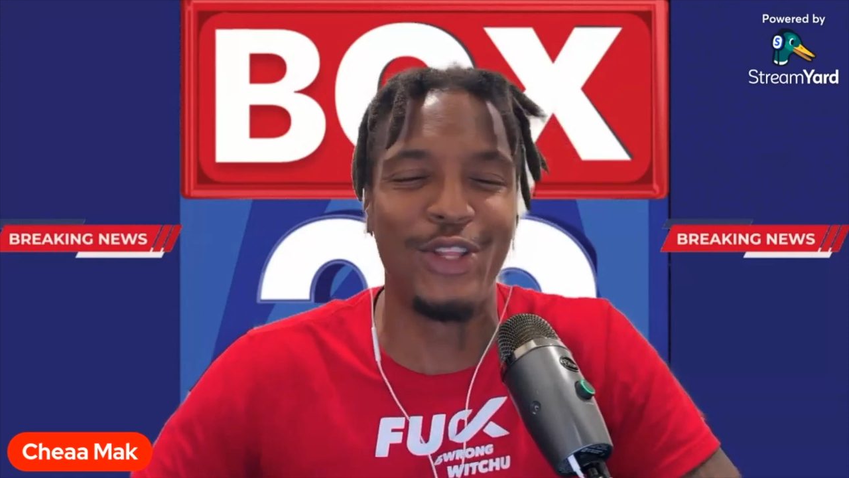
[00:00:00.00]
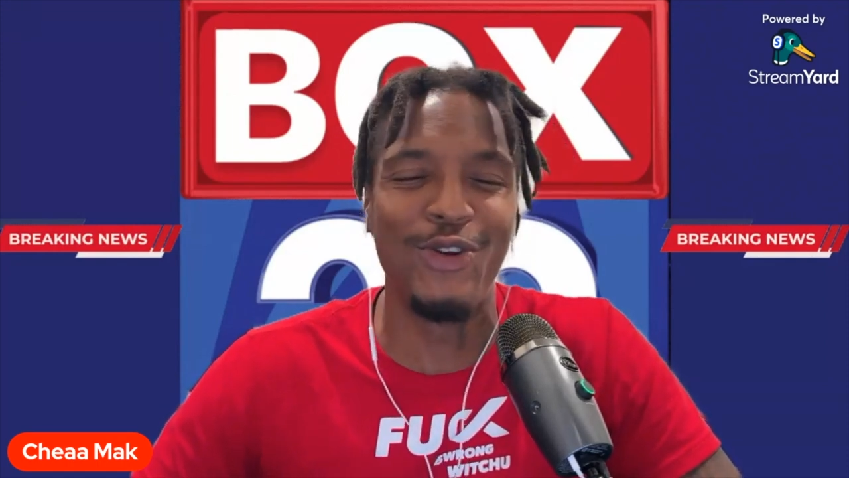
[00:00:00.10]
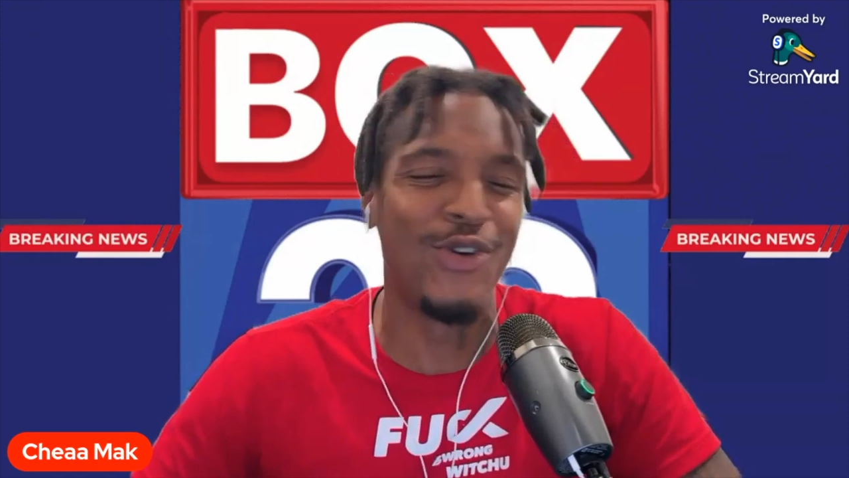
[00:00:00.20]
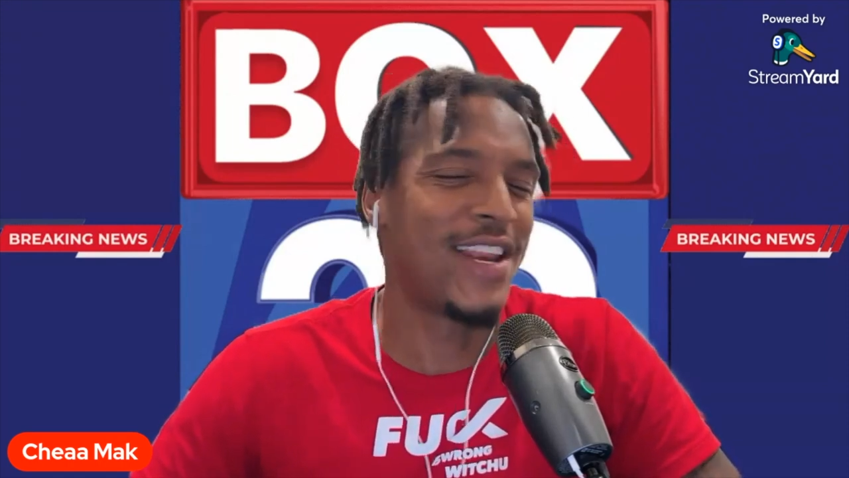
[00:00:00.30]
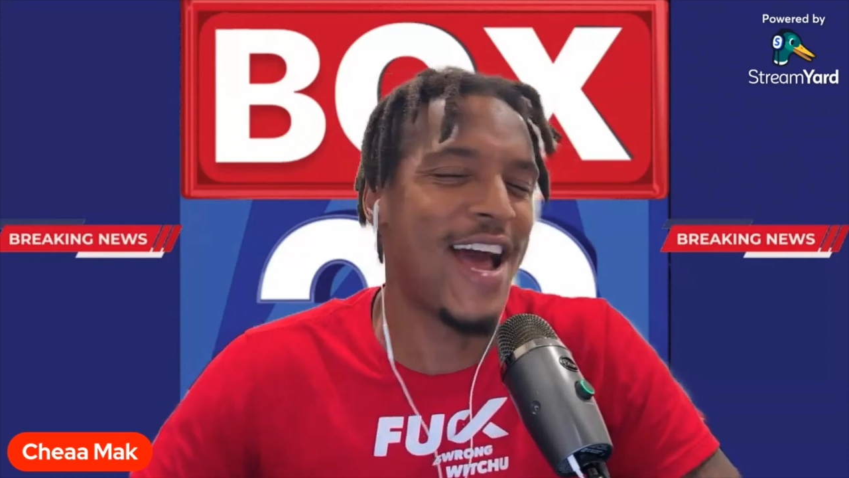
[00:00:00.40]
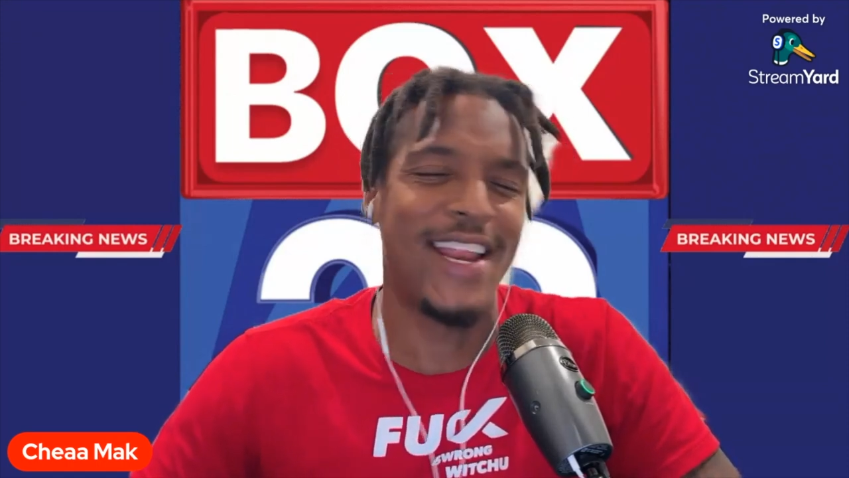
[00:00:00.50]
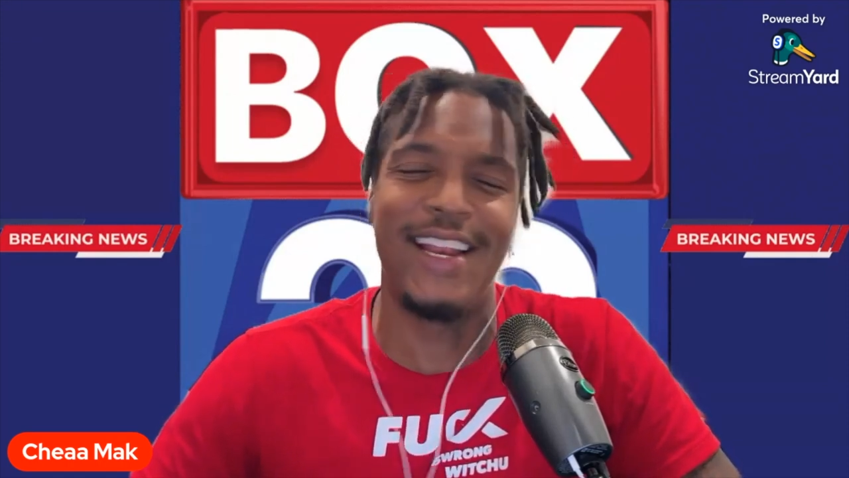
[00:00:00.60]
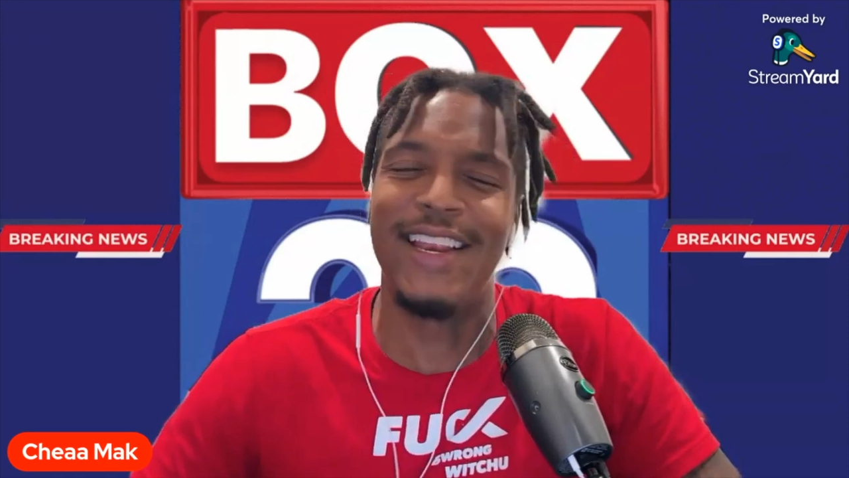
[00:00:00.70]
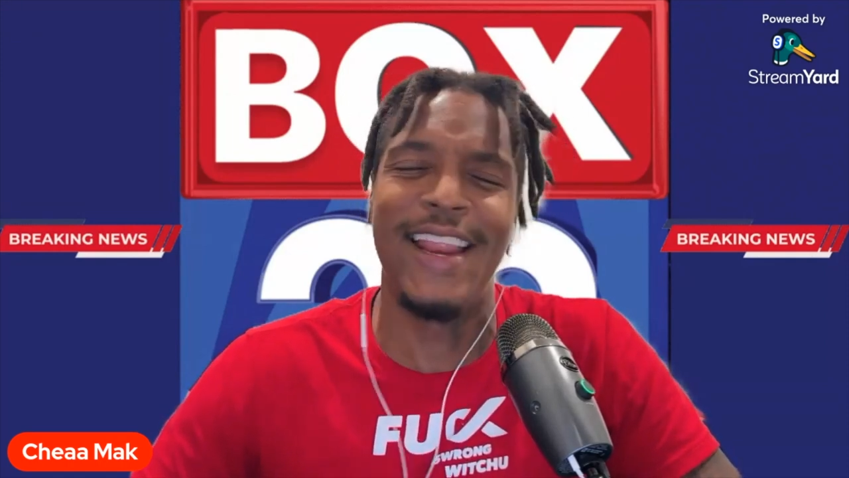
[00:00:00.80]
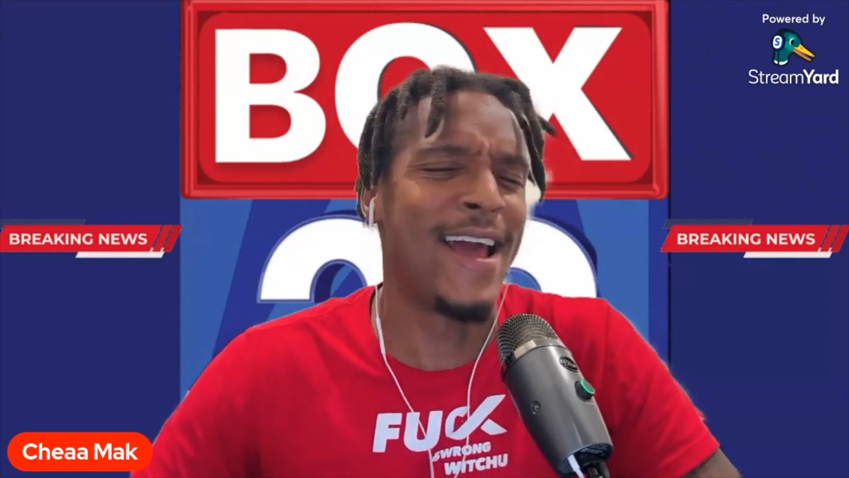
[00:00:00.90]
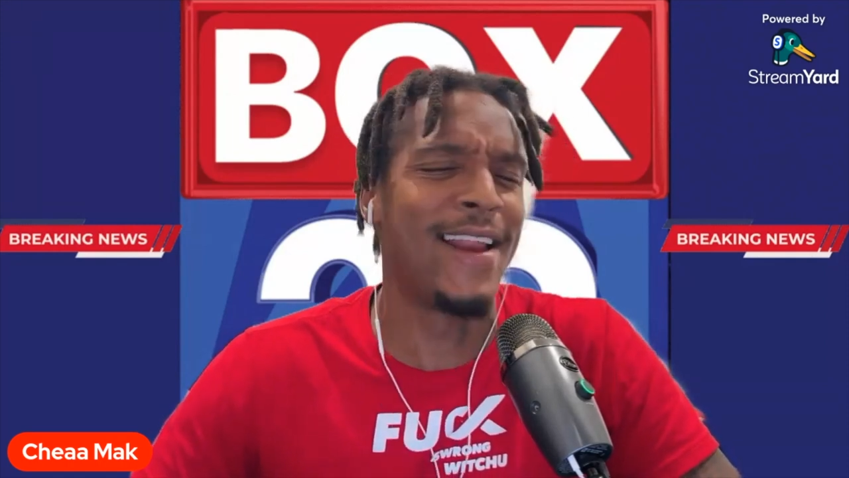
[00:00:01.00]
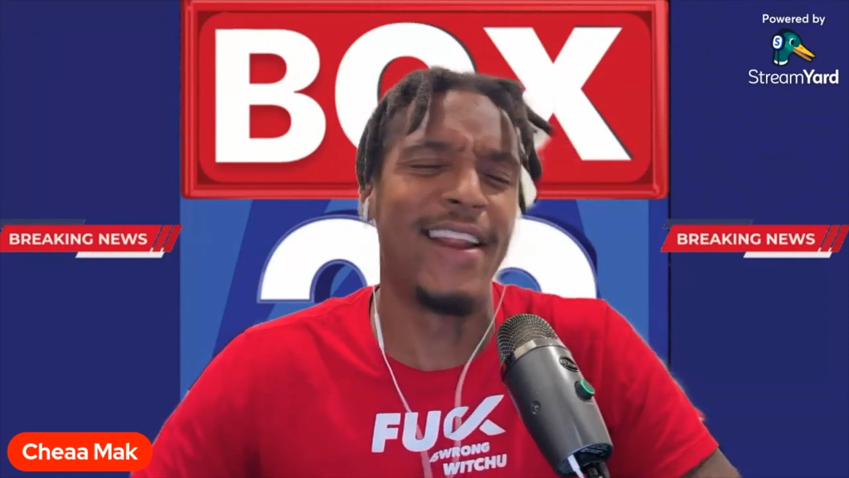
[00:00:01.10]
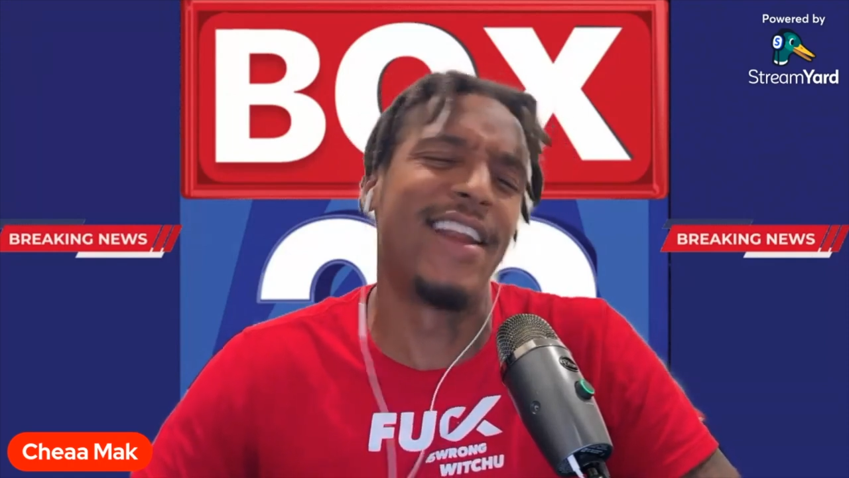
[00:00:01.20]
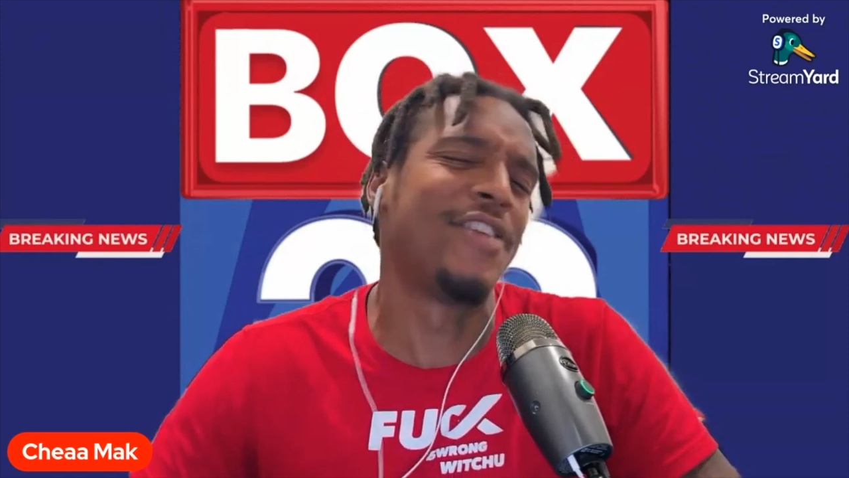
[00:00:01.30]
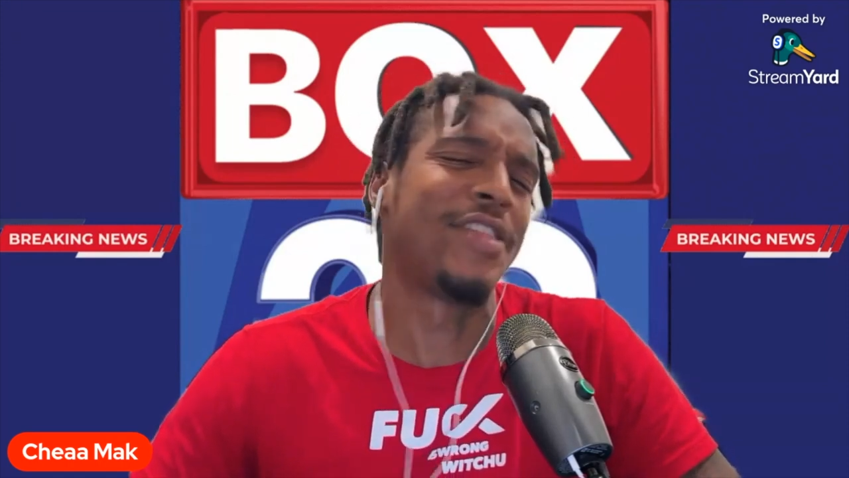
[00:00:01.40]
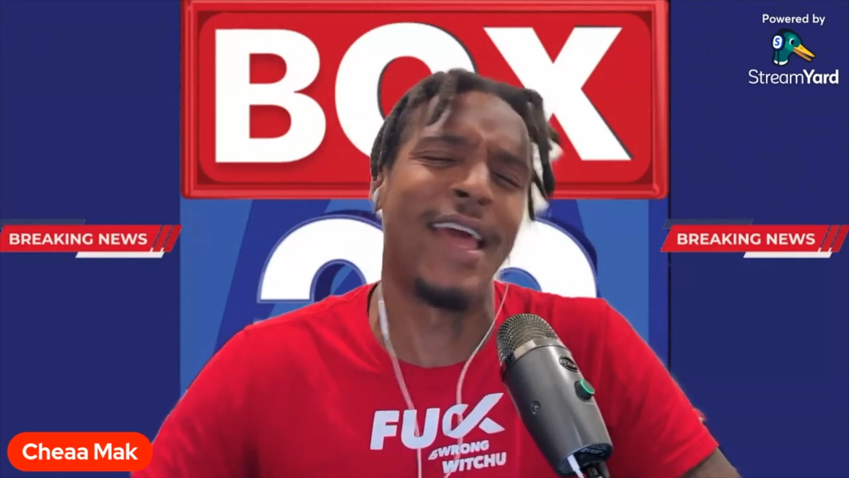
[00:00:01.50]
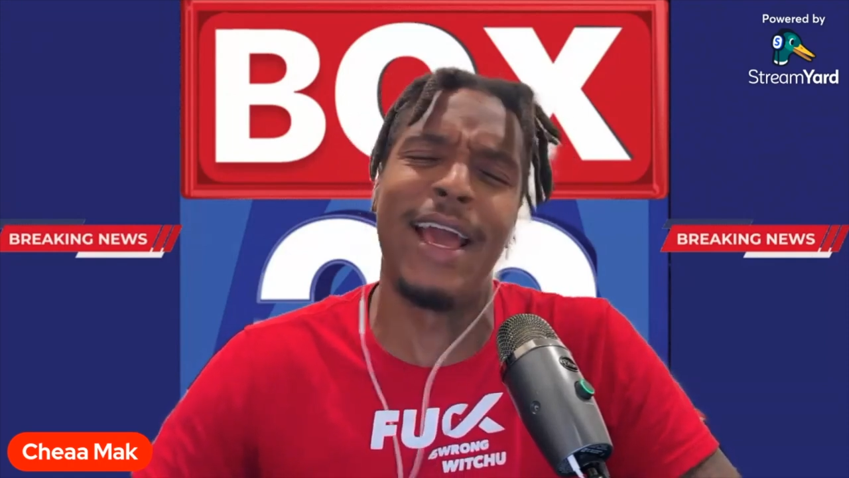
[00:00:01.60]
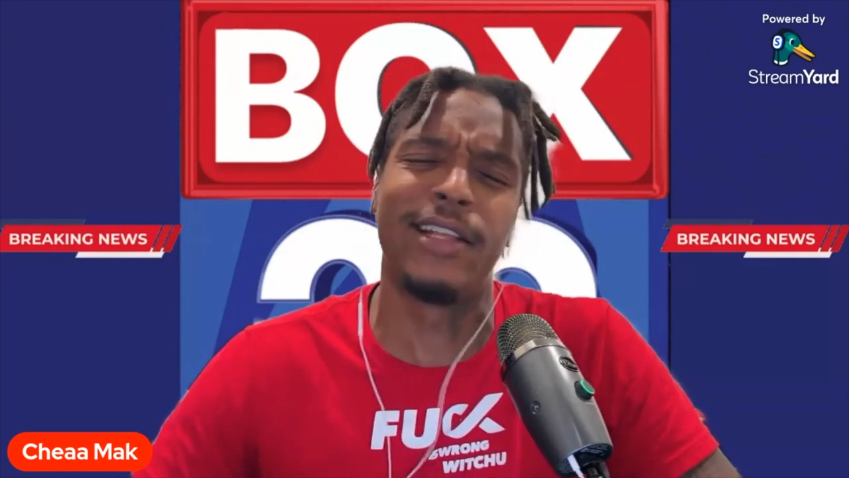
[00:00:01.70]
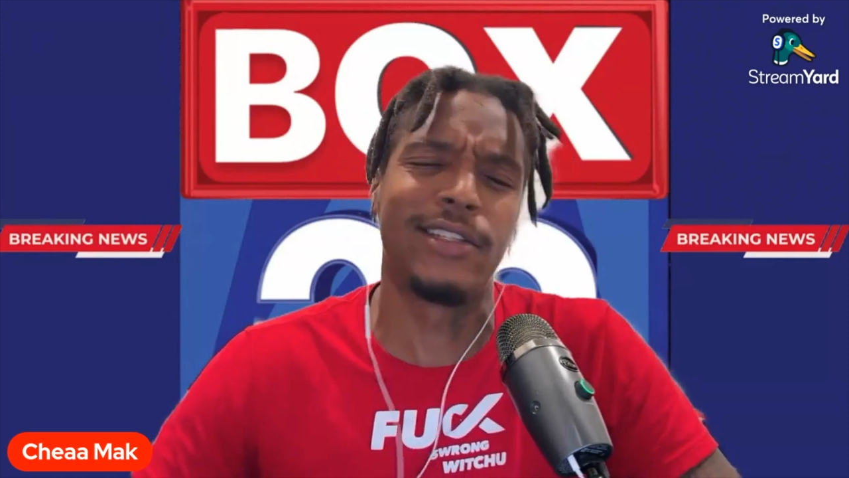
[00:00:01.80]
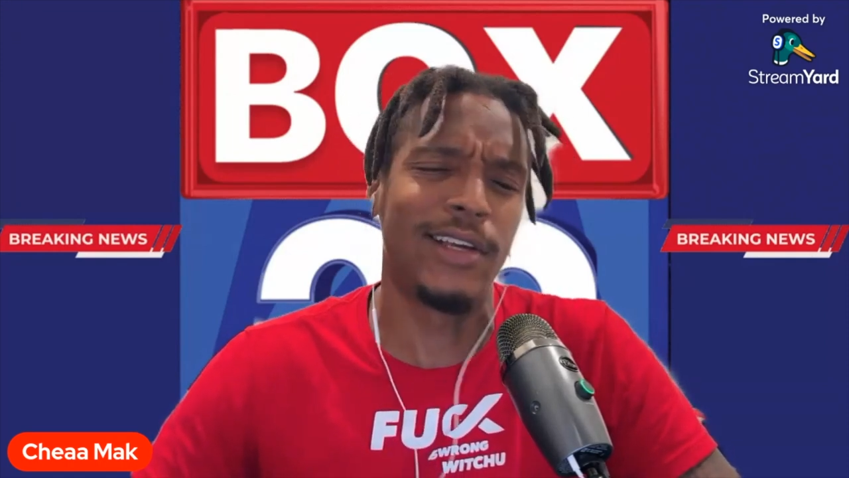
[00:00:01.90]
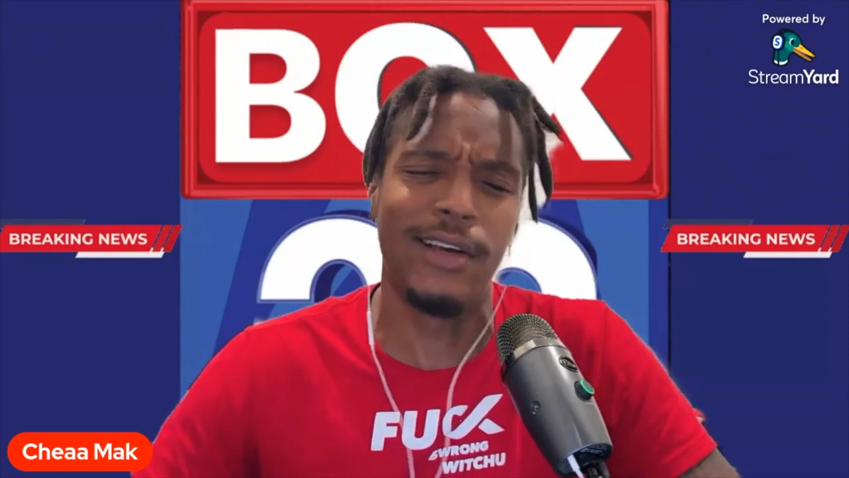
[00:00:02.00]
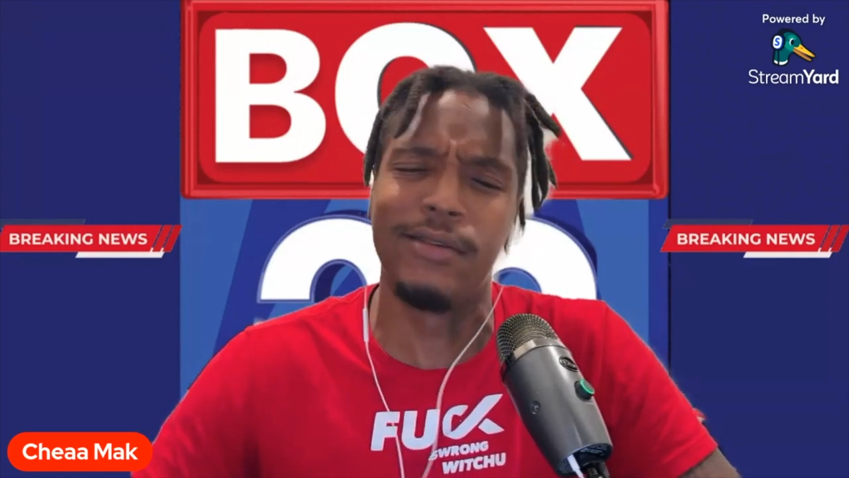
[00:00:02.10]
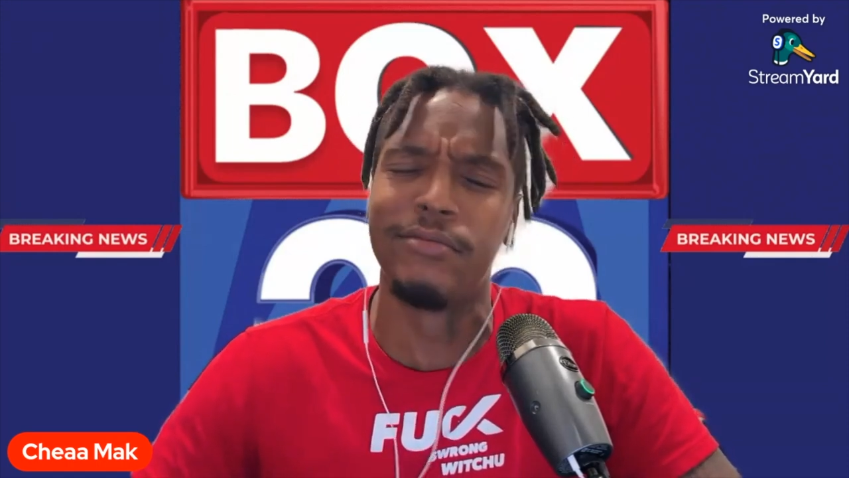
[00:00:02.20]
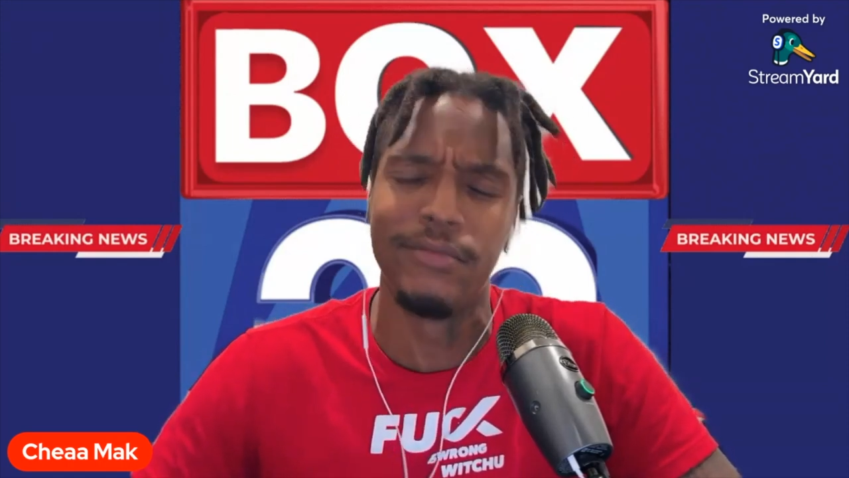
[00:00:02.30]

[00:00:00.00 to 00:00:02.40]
do a lot of damn lot of things, huh?